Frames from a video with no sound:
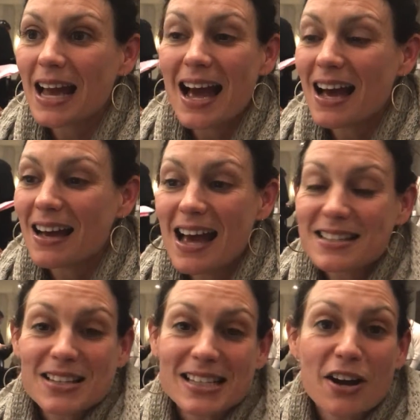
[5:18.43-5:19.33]

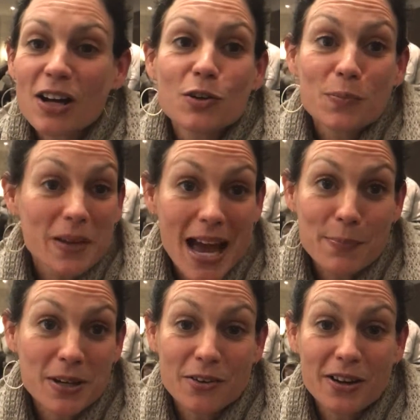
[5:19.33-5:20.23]
as I said, I couldn't be happier,